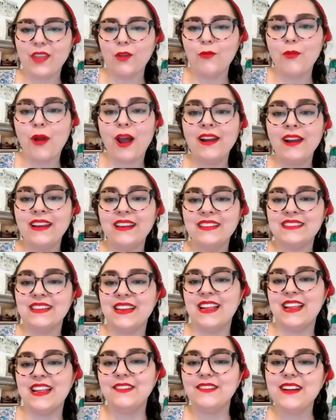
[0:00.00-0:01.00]
Rhonda is an
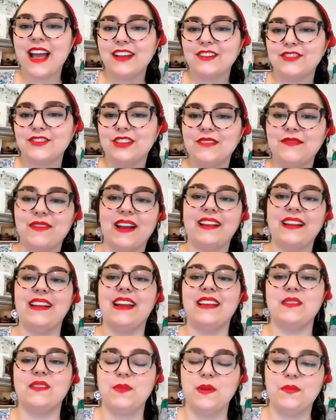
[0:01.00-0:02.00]
internationally
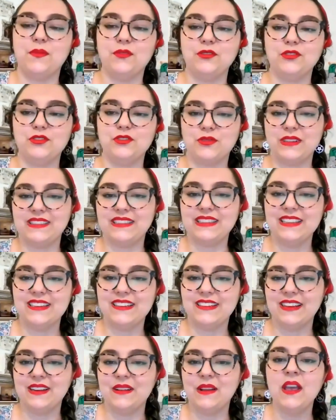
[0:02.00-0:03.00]
recognized People's Choice
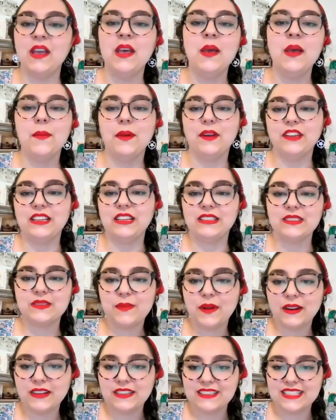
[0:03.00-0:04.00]
leader in building
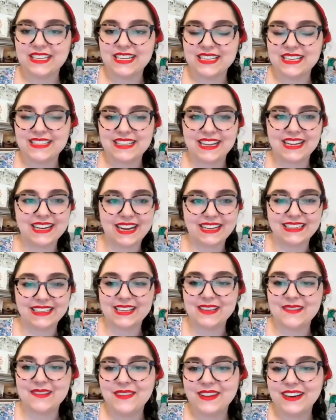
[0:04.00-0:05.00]
smart cities and
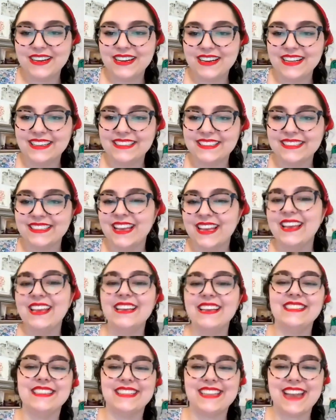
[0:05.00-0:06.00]
connected communities.
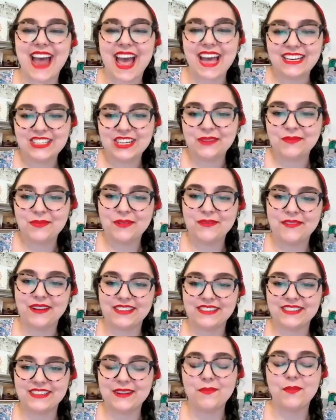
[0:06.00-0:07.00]
She's an adjunct
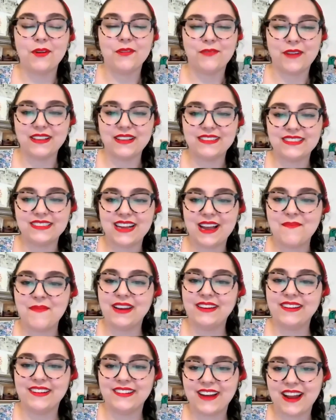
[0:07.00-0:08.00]
professor at
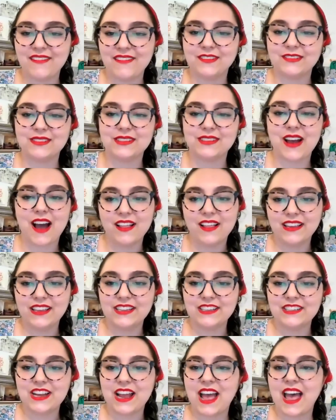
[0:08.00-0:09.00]
Medgar Evers
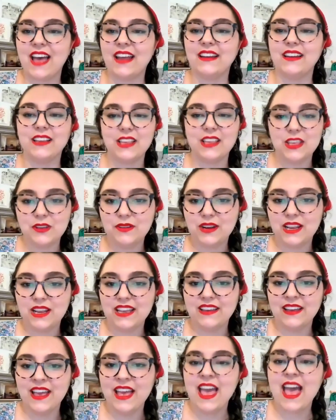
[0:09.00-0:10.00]
College at
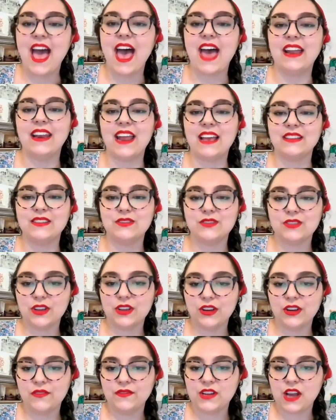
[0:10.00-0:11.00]
CUNY and has
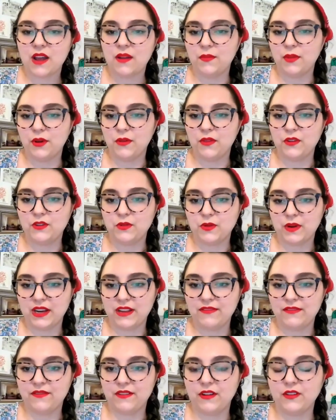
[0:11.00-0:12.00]
served on both the
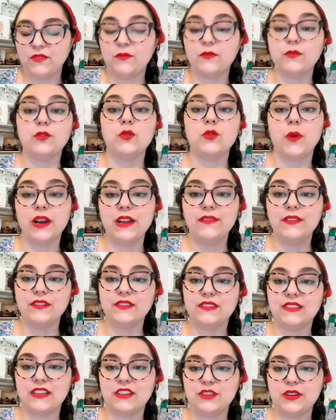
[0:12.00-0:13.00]

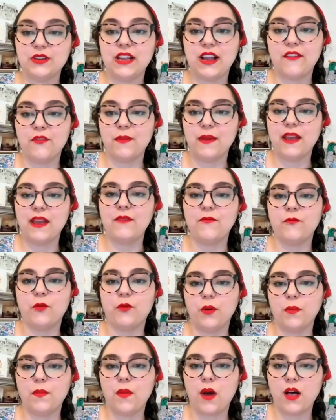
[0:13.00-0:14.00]
21st Century Government and
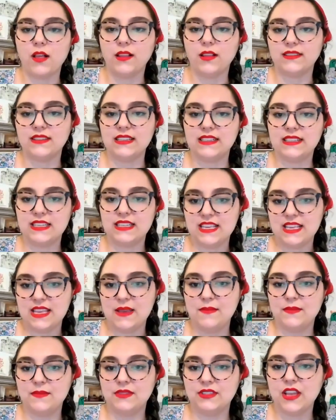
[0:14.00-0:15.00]
Foreign Policy
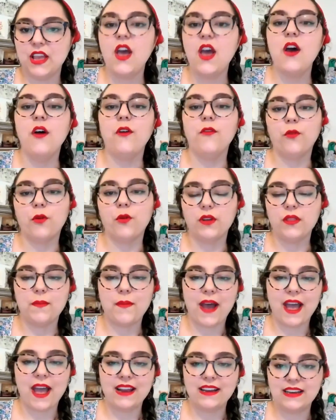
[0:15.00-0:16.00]
teams for the
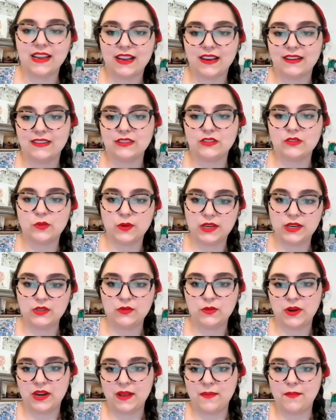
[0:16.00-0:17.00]
Biden-Harris
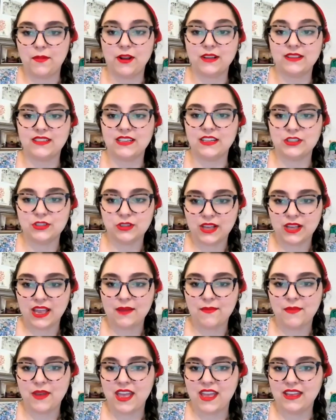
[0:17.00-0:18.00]
2020 presidential
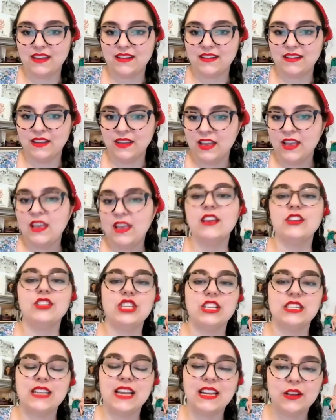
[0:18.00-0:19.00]
campaign.
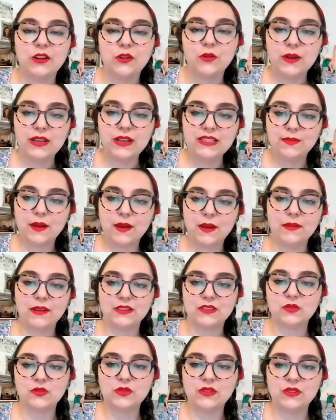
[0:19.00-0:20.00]
She attended Queens Public
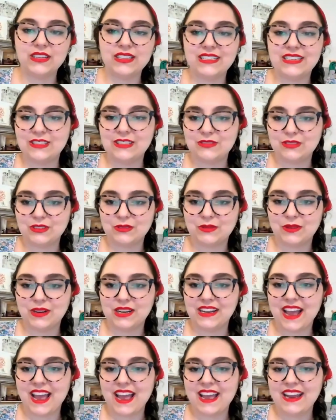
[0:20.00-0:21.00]
School in District
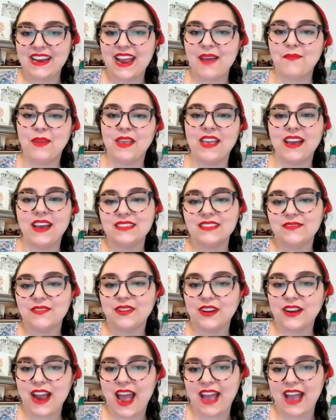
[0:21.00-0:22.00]
29, and because of
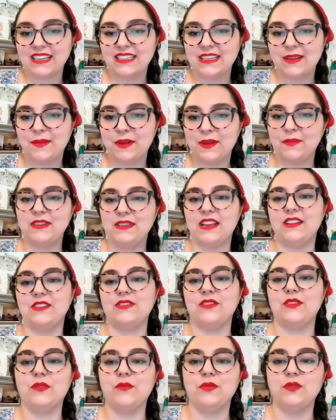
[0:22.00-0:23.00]
her academic
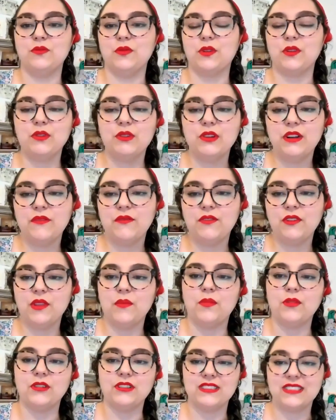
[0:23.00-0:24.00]
potential, was recruited for the
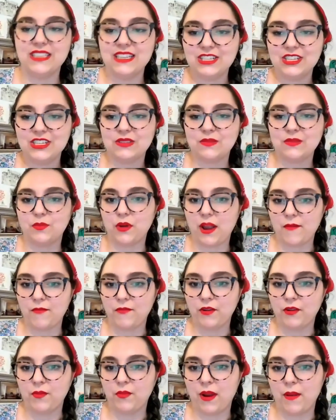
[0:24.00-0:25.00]
prestigious Prep
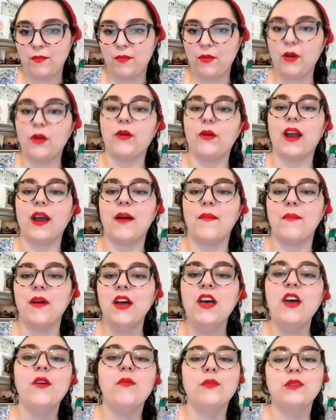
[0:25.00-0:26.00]
for Prep program,
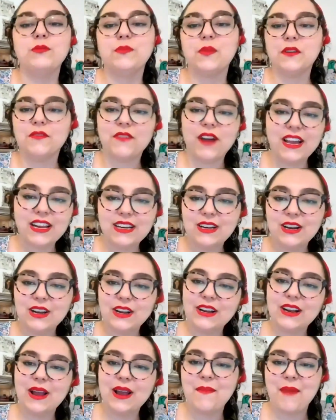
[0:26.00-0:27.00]
which provided
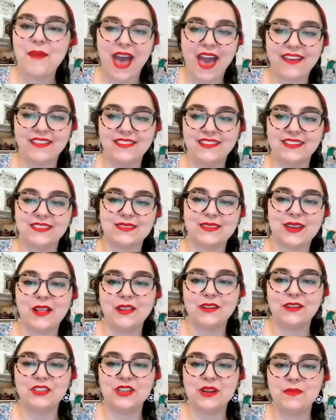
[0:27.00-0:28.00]
her a path to
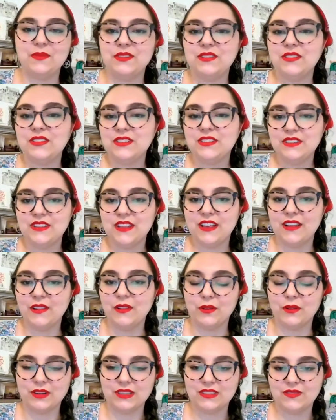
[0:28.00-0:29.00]
scholarships to the
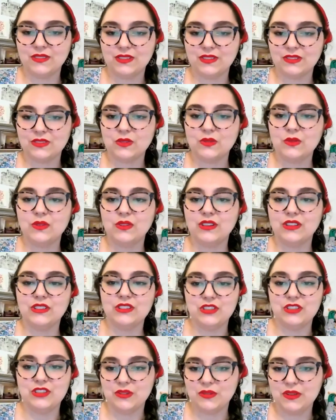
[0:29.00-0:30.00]
Lawrenceville
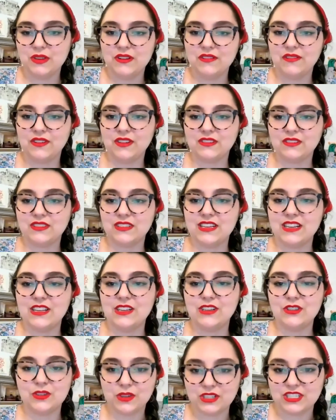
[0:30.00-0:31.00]
School, Duke
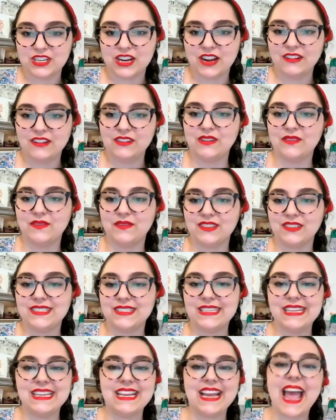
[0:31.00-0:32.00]
University, Georgetown
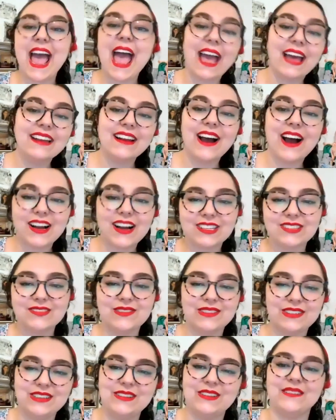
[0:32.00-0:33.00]
University, and
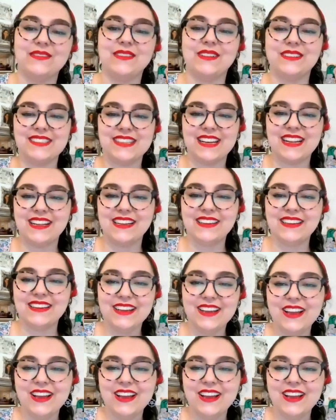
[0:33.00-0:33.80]
Oxford University.